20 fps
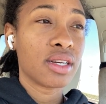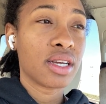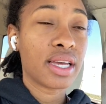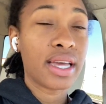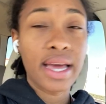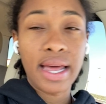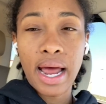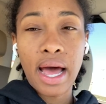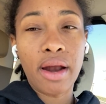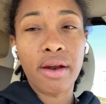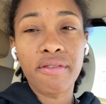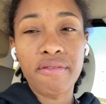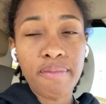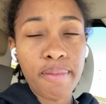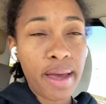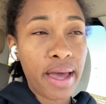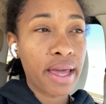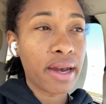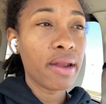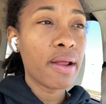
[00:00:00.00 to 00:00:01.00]
get out of
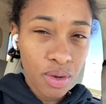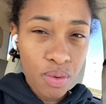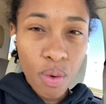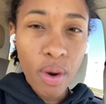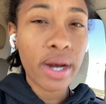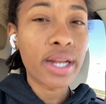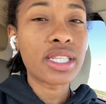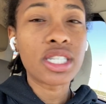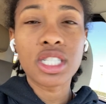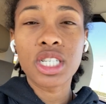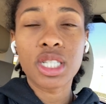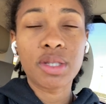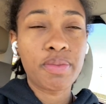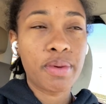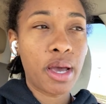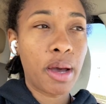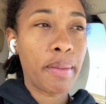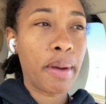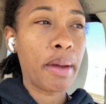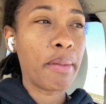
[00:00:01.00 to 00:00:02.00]
bed. He wanted to just
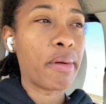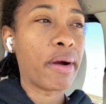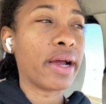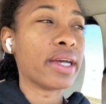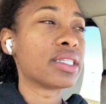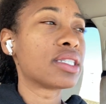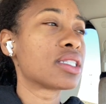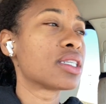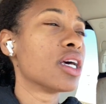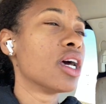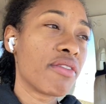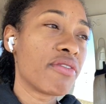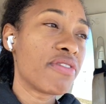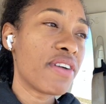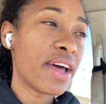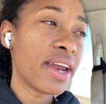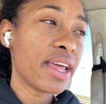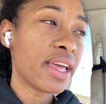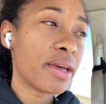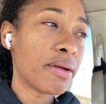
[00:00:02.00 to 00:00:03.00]
be on my breast.
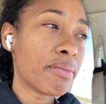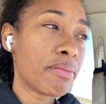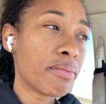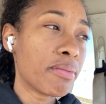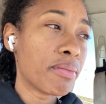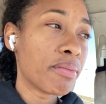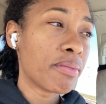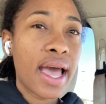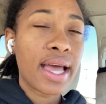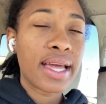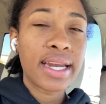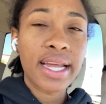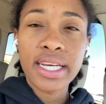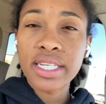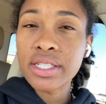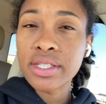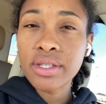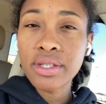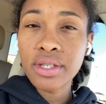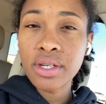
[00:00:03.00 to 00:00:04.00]
Fed him.
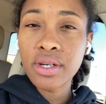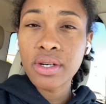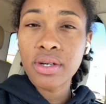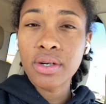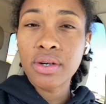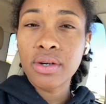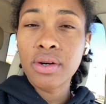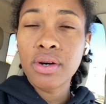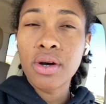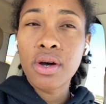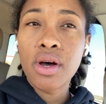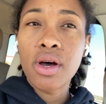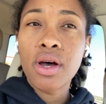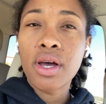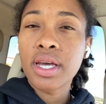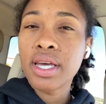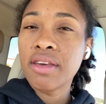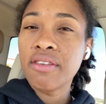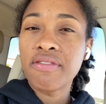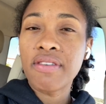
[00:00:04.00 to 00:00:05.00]
Next thing you know,
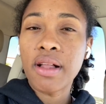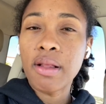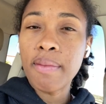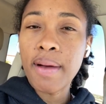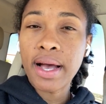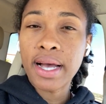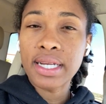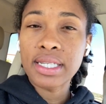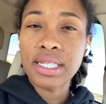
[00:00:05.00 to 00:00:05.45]
he fell back